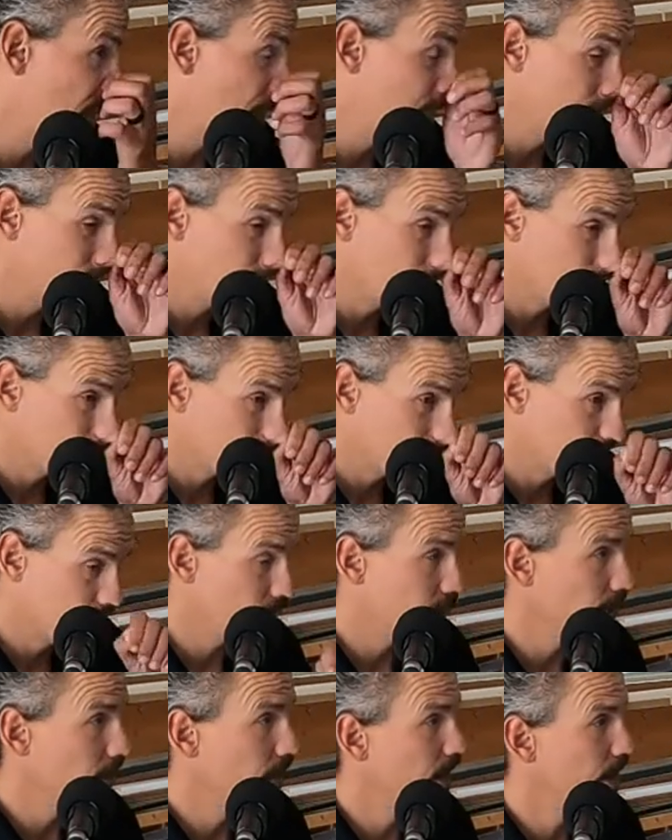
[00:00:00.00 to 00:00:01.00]

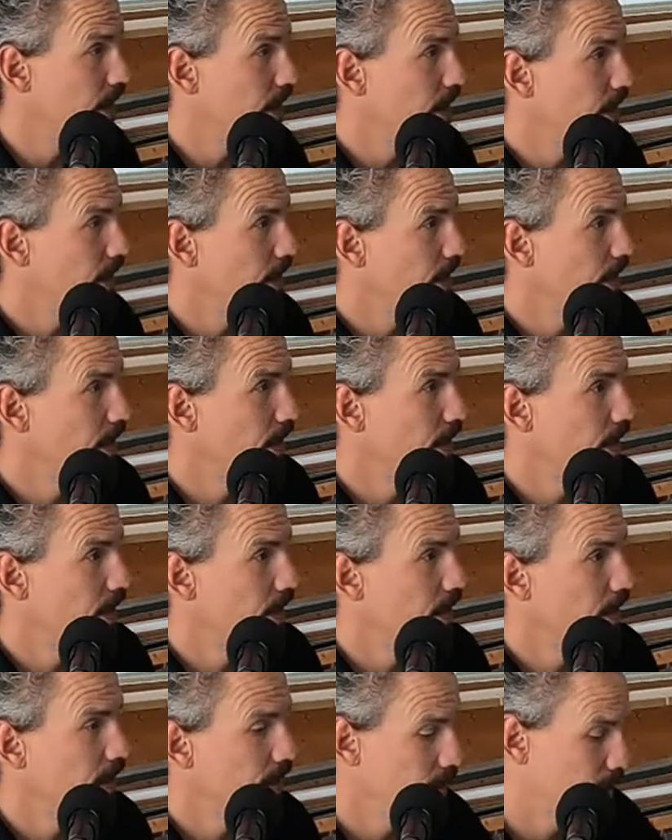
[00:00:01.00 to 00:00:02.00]

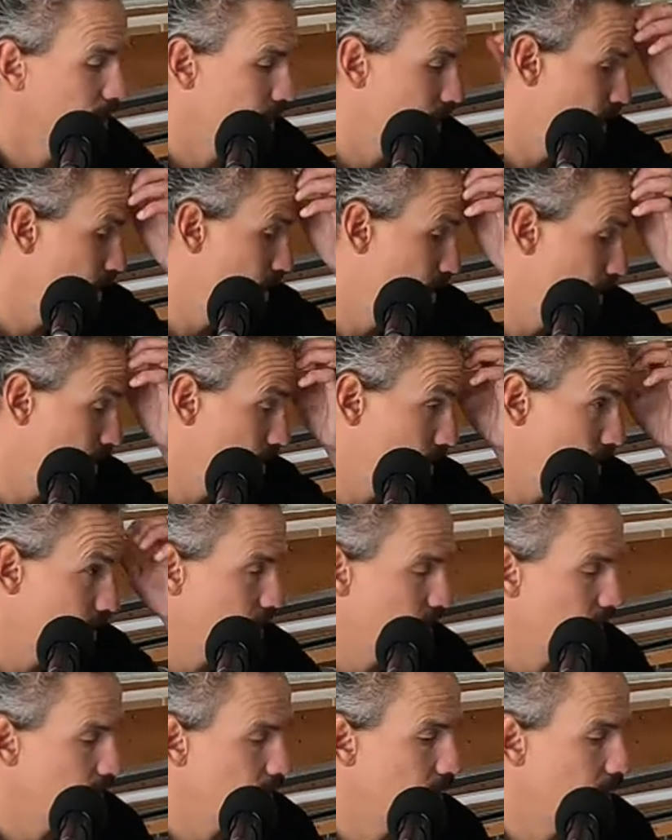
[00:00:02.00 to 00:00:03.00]

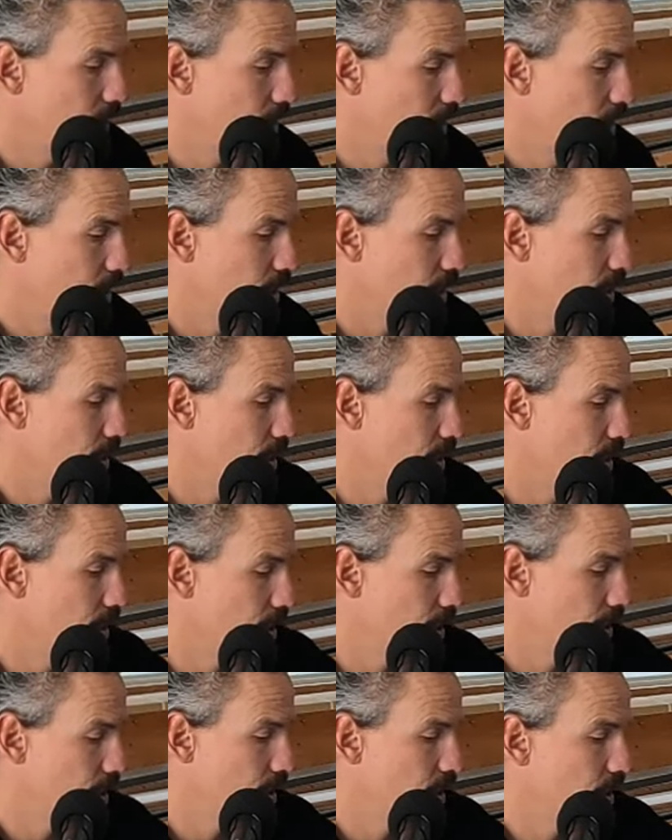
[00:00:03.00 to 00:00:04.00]

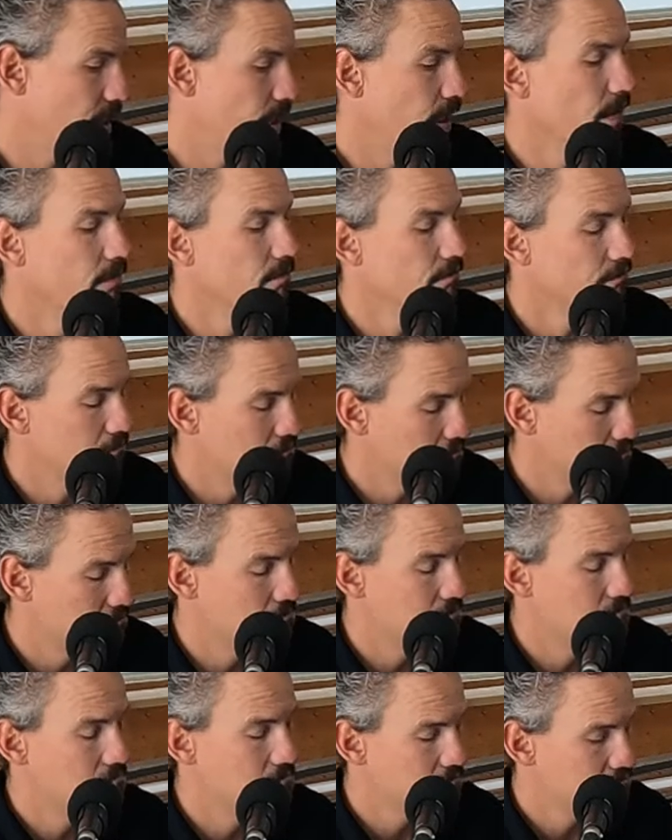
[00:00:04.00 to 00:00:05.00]

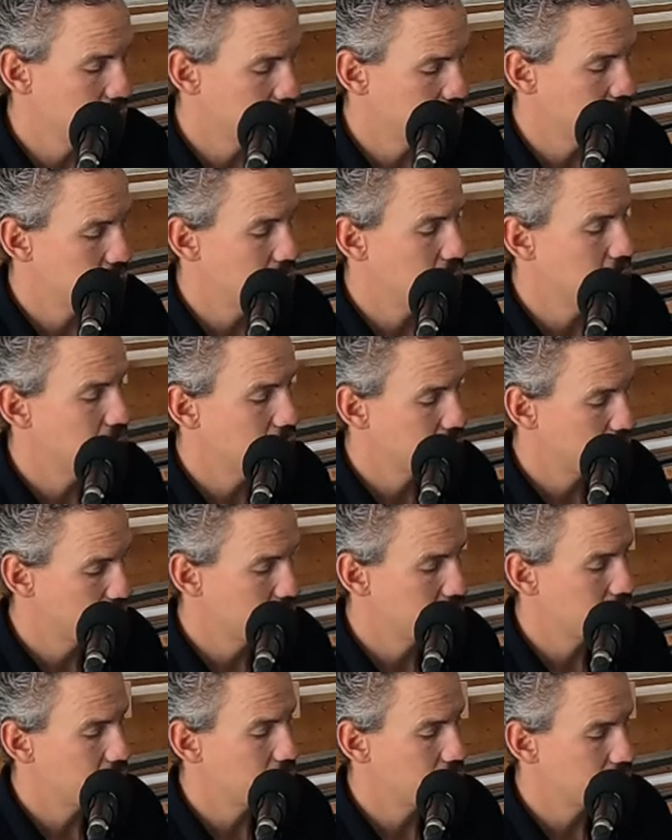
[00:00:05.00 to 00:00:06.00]

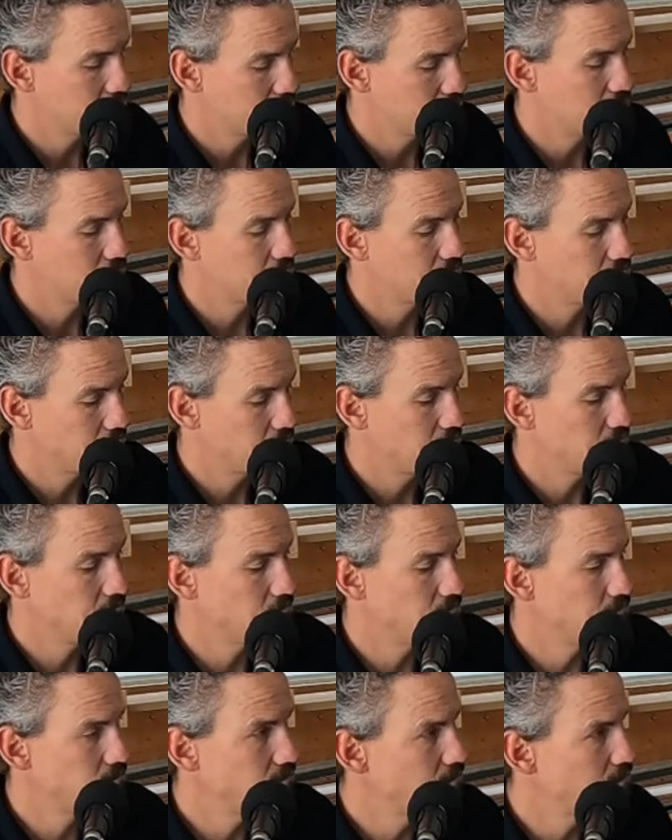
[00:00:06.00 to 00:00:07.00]

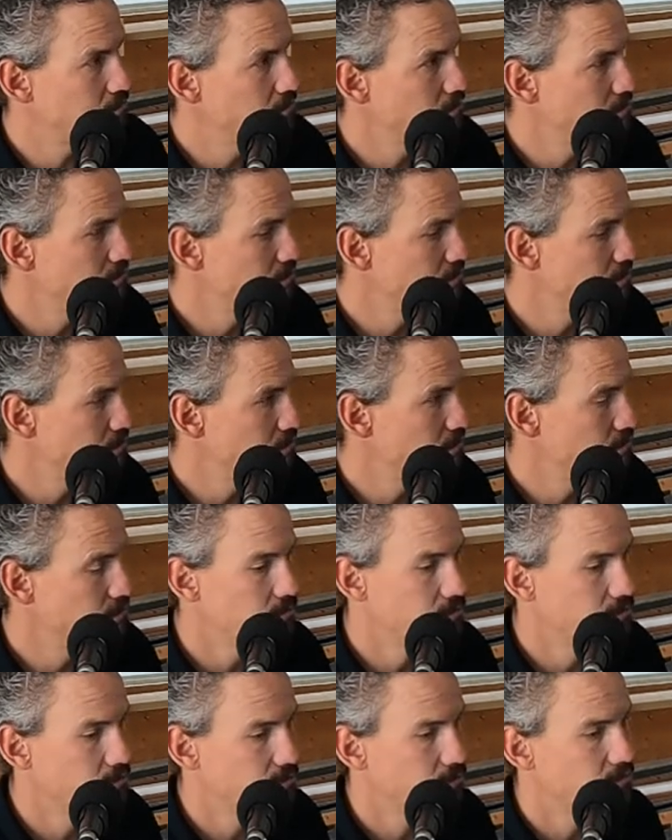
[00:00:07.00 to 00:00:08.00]
(silent)